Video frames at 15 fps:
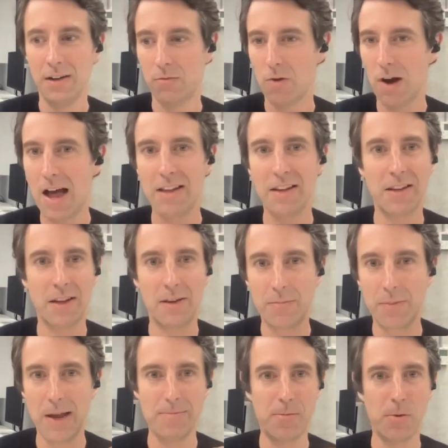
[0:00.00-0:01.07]
rather than
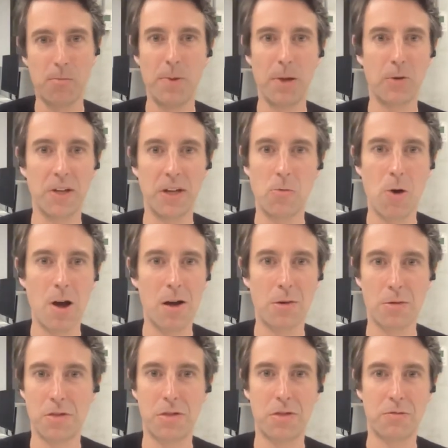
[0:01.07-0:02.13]
people building
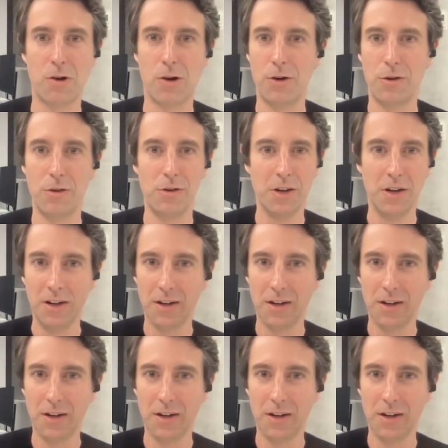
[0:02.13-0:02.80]
wealth through,